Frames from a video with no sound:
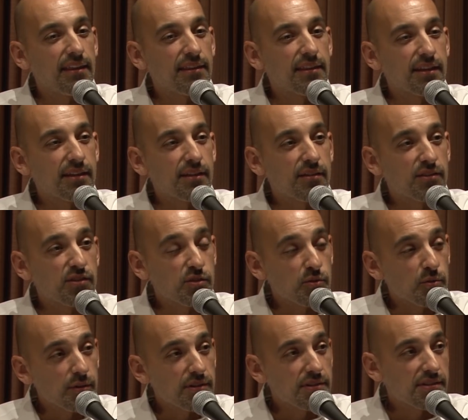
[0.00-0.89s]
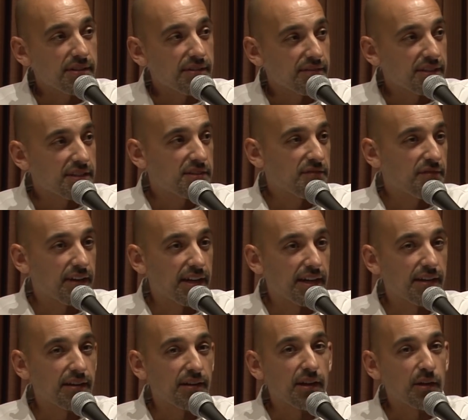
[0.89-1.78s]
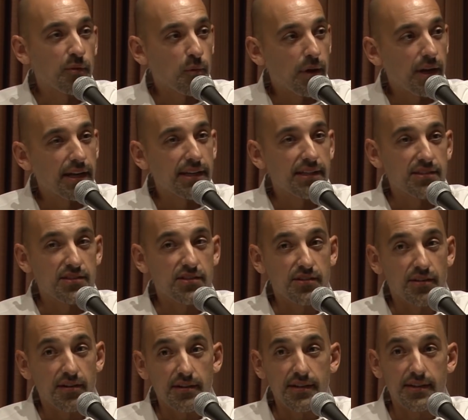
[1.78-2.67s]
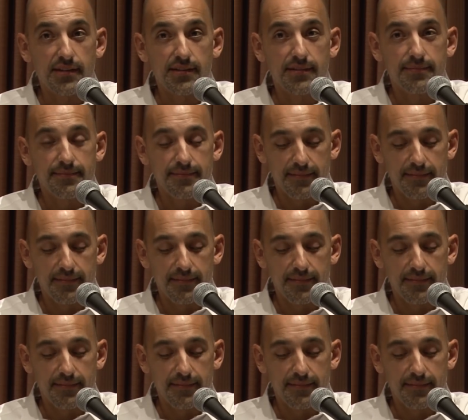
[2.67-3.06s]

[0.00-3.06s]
the source of this fire and why it started.